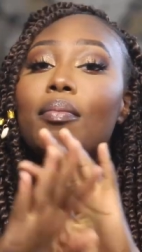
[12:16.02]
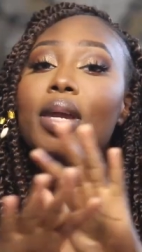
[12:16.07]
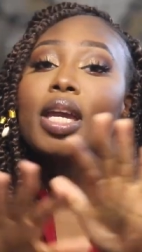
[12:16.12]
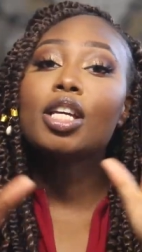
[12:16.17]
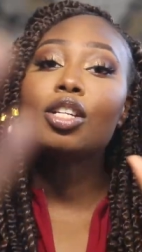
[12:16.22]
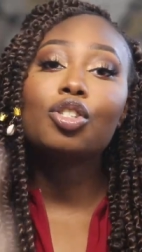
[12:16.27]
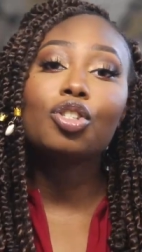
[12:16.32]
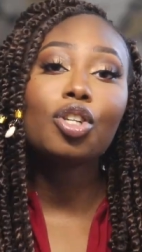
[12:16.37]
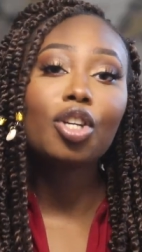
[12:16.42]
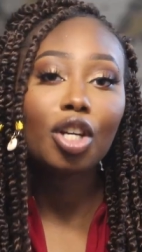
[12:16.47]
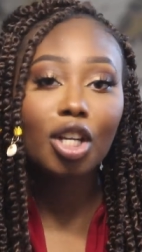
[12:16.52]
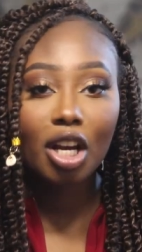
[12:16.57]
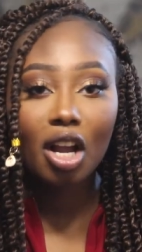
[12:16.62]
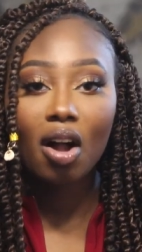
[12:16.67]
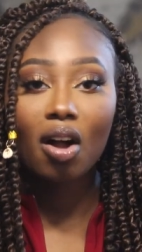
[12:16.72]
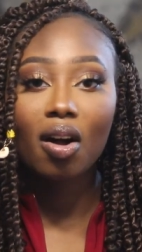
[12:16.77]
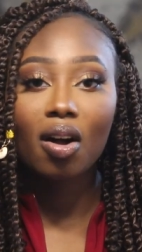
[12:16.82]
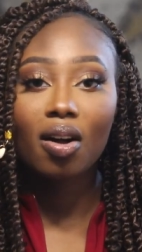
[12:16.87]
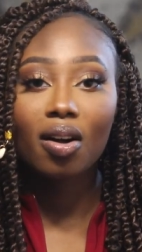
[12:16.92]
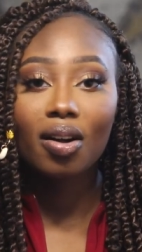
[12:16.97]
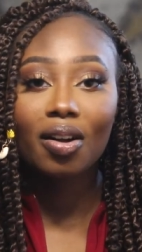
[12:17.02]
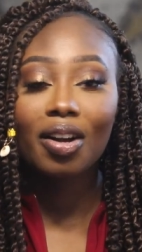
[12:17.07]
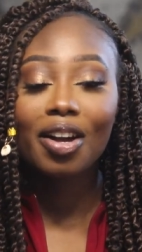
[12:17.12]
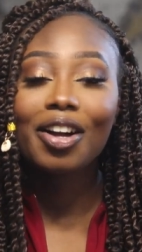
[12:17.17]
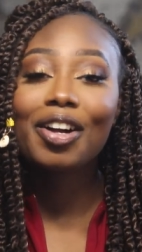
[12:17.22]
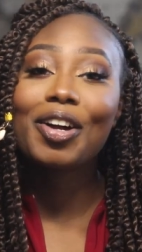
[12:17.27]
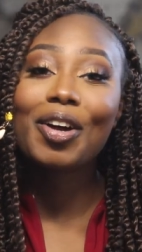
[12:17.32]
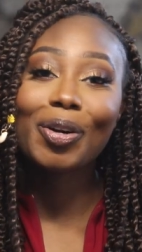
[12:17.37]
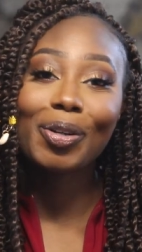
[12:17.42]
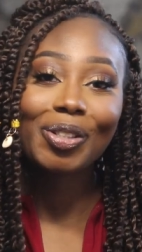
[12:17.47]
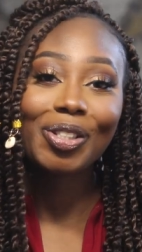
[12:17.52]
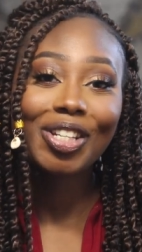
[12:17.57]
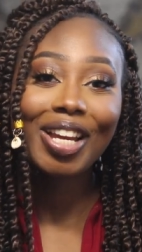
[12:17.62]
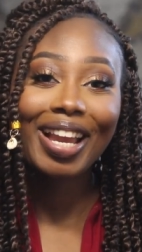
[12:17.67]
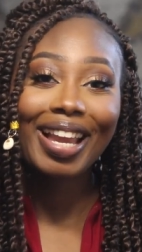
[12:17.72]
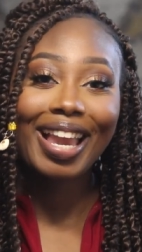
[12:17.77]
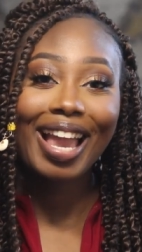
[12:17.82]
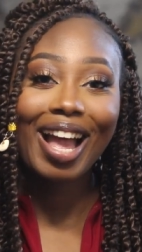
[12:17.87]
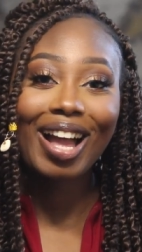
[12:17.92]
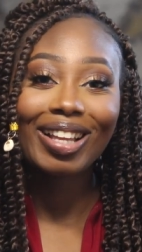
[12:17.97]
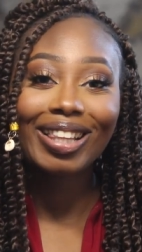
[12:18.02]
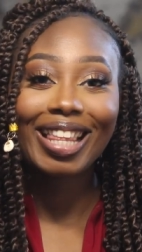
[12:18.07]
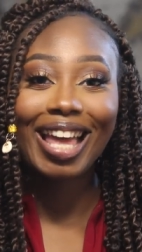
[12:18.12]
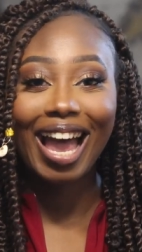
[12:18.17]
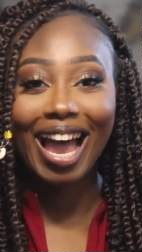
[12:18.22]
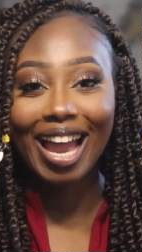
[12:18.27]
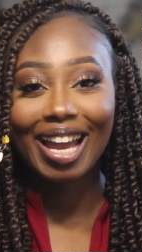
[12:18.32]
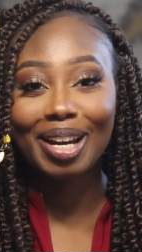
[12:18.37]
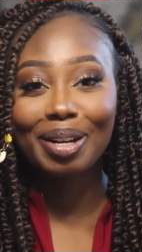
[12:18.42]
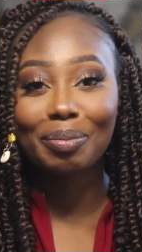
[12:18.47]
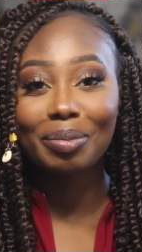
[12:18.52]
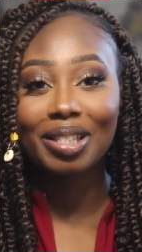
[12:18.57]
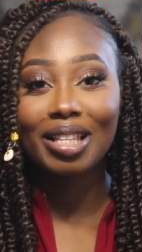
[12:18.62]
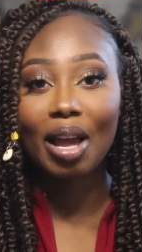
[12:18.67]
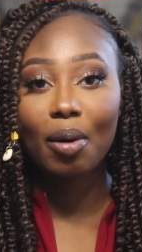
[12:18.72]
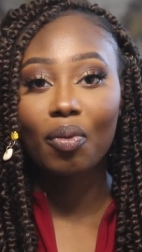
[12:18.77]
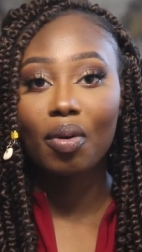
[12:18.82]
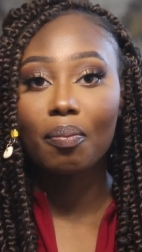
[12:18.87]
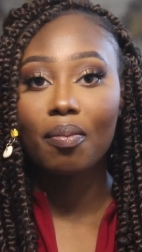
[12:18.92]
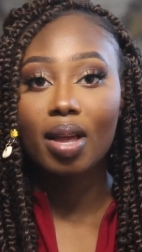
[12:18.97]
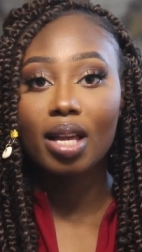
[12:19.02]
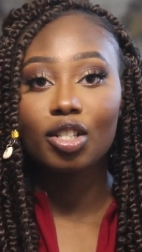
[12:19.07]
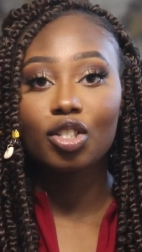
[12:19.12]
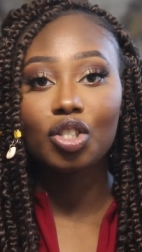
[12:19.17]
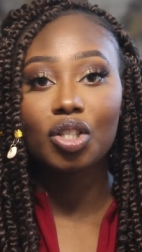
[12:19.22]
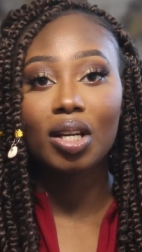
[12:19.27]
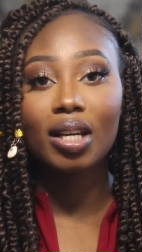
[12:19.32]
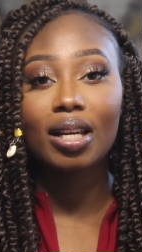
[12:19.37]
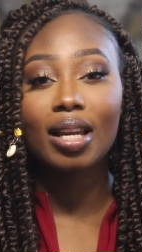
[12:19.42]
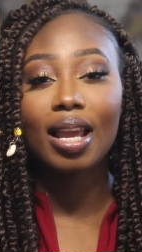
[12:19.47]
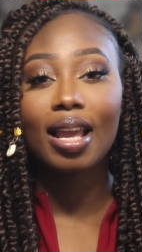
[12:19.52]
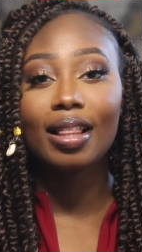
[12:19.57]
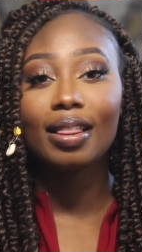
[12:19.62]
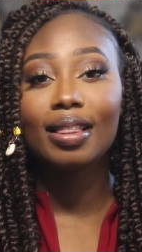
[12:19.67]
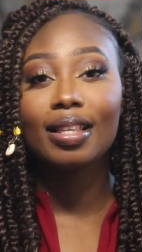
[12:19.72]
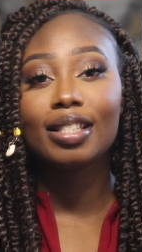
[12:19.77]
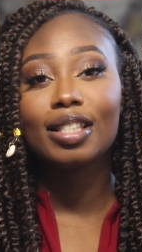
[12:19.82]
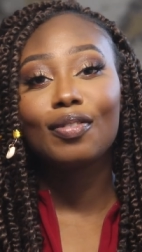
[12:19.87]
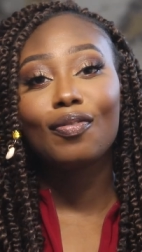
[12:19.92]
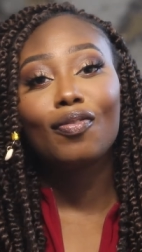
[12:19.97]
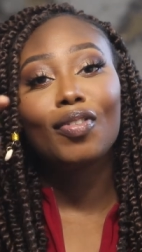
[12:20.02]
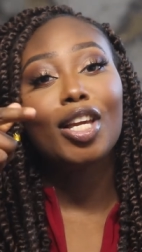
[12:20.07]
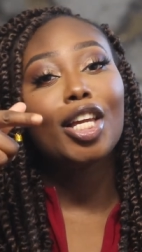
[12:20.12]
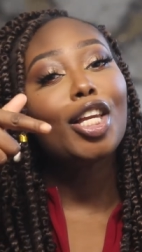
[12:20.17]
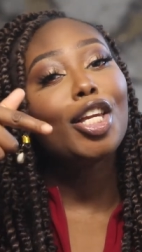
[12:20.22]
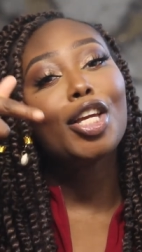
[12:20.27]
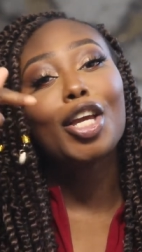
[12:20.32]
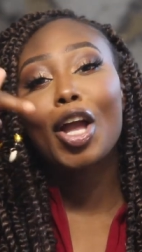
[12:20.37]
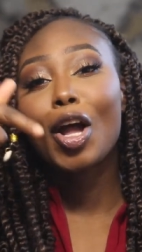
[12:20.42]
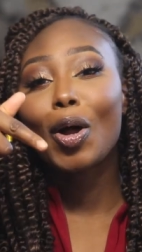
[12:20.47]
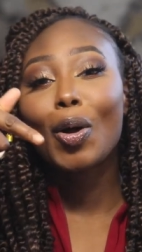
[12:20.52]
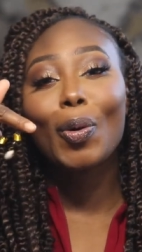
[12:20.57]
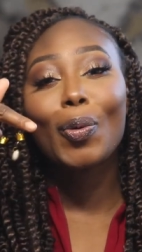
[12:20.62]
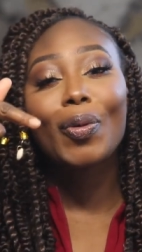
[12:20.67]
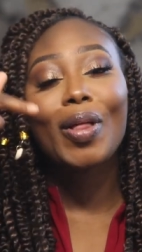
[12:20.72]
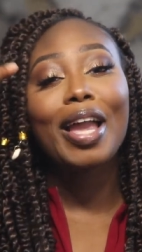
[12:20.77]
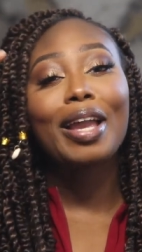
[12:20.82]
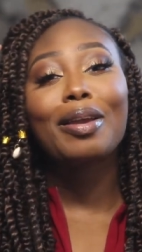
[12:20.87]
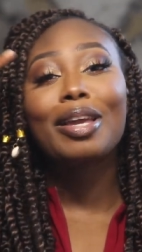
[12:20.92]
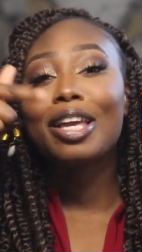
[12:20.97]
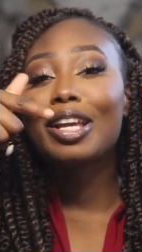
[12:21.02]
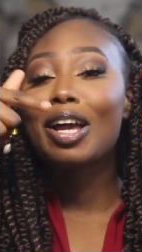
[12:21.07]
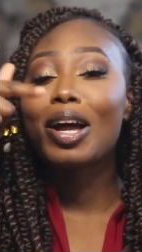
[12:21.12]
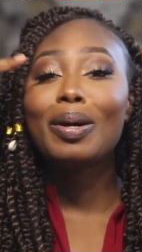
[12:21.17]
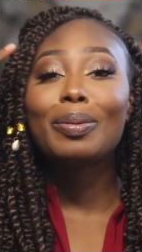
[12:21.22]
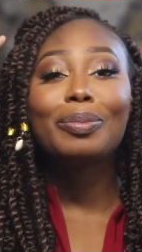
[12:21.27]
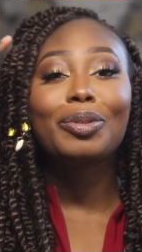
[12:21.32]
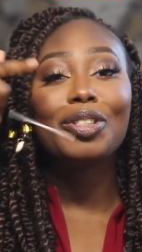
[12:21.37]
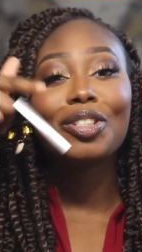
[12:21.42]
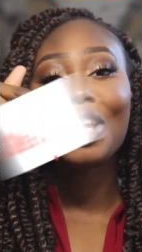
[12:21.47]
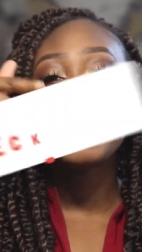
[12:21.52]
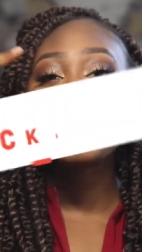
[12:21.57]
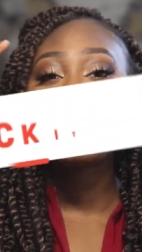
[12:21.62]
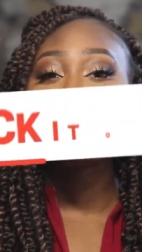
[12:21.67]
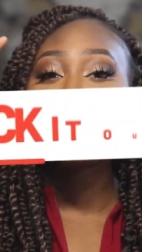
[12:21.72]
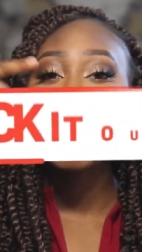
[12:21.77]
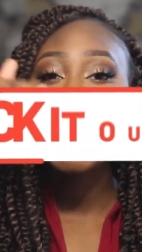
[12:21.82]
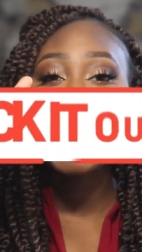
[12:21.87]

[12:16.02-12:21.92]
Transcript: Make sure y'all go check out the items that were mentioned in this video. Like, come check them